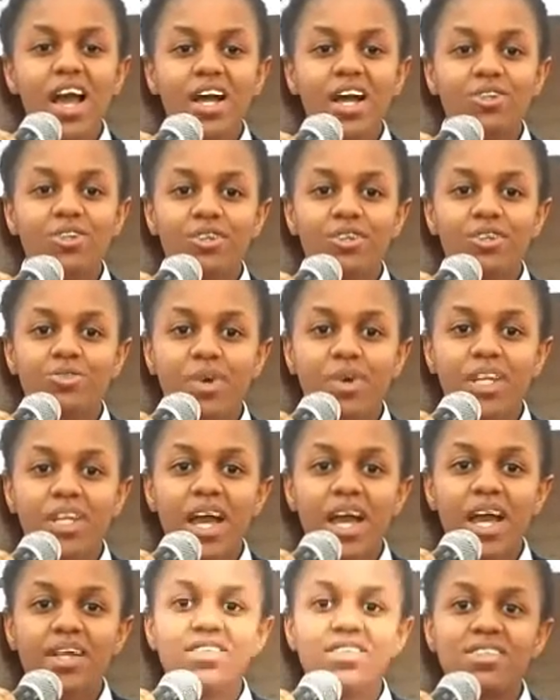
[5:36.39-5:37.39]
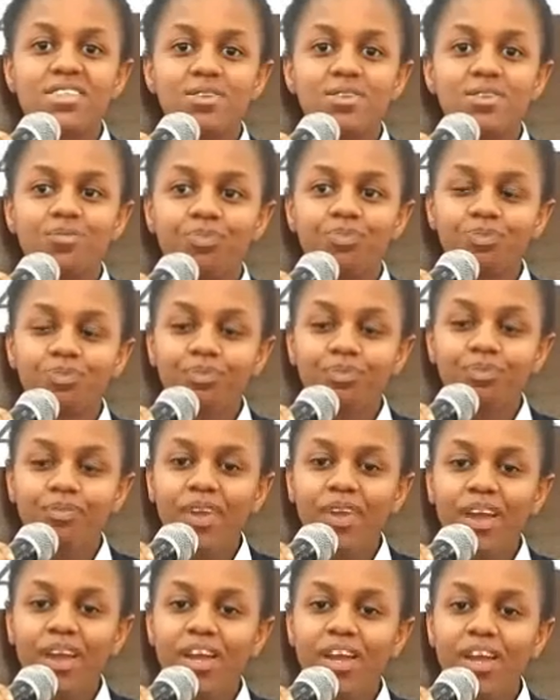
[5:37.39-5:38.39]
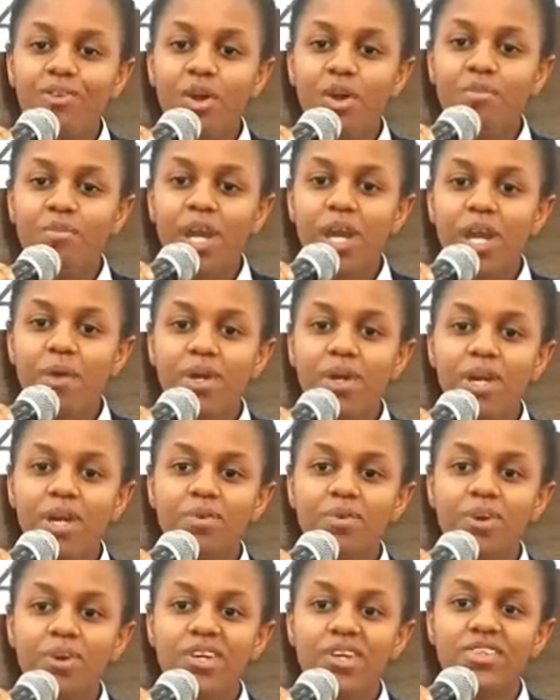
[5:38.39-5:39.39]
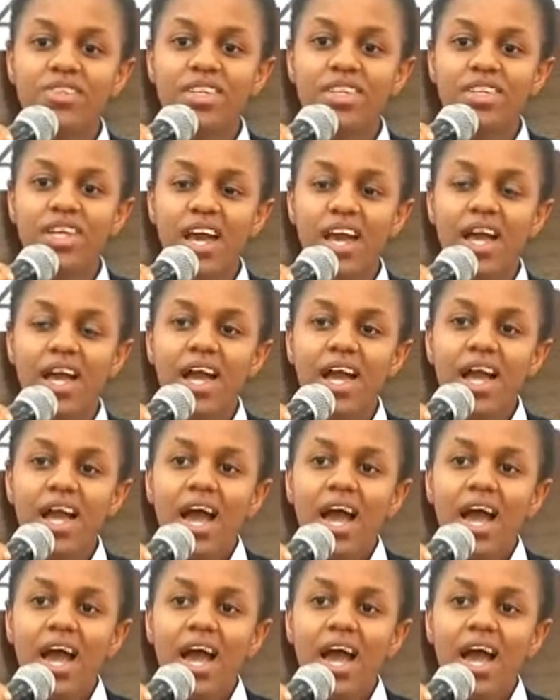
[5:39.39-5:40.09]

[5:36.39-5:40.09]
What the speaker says: I told my dad, if I become a chemical engineer,